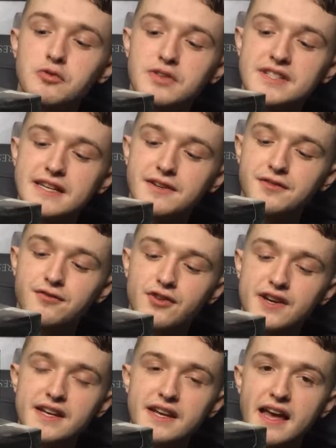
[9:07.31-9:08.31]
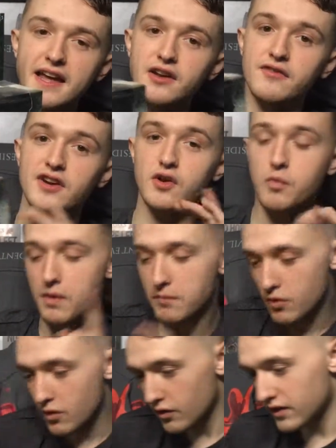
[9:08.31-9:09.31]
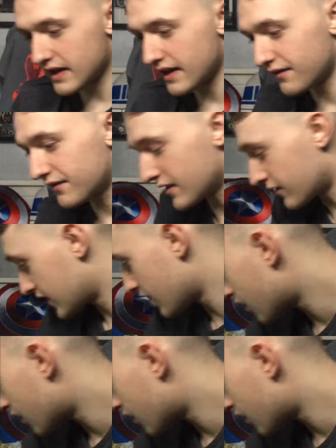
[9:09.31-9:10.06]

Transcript: all the Series 3, and I've only got one more left of